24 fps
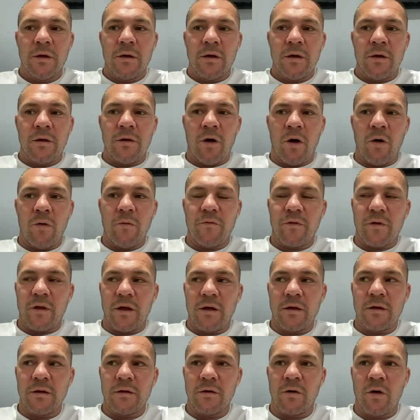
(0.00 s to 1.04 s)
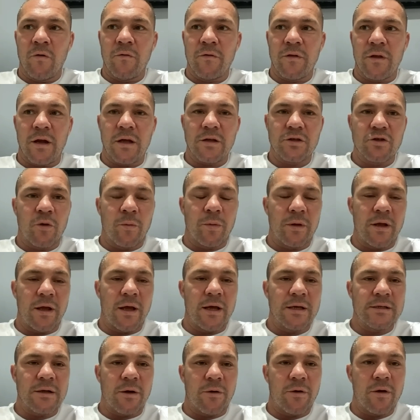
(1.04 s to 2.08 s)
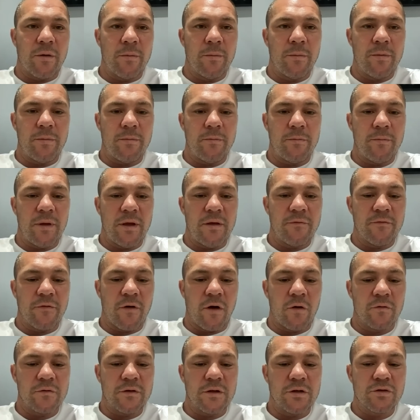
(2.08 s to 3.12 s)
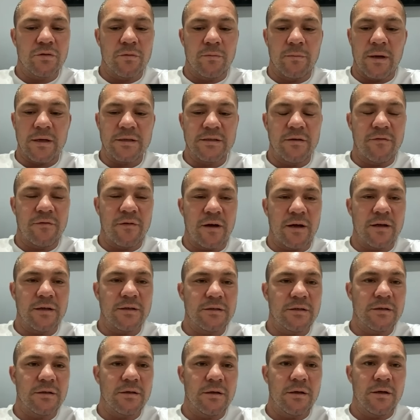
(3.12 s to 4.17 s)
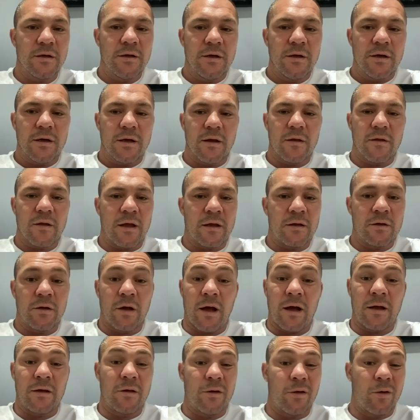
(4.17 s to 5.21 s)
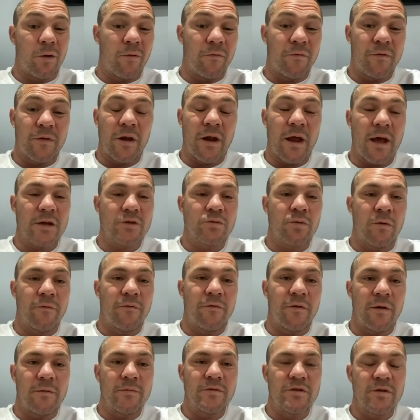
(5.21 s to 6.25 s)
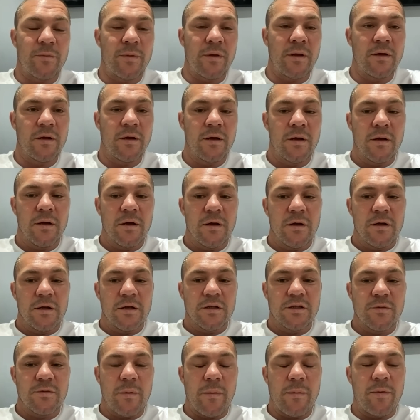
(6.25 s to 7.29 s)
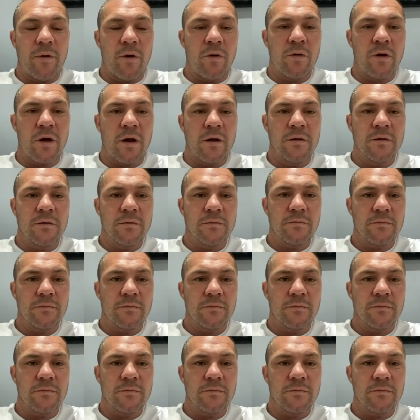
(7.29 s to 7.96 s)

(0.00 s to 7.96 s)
and hopefully over the next couple of years now he can be involved in some massive fights. And I'd, I'd, love the next one for him to be to be Prograis.